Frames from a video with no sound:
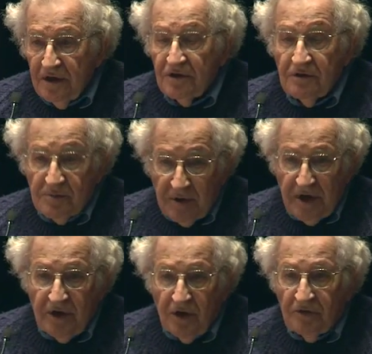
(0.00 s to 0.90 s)
So it was
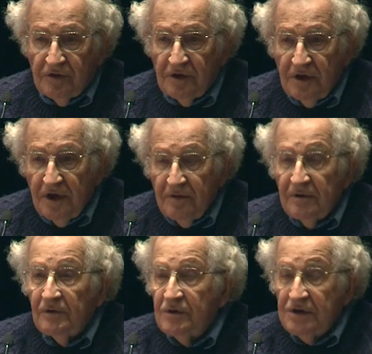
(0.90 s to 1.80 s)
pretty awful,
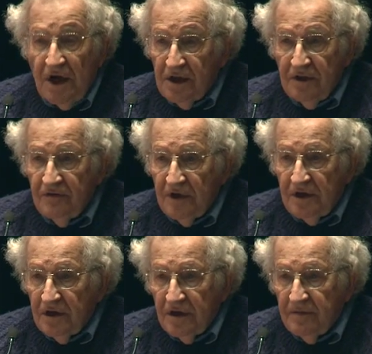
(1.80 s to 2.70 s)
but it was not
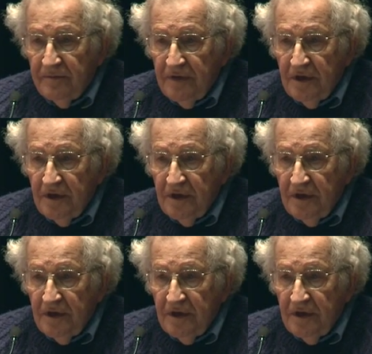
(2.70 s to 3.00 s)
Vietnam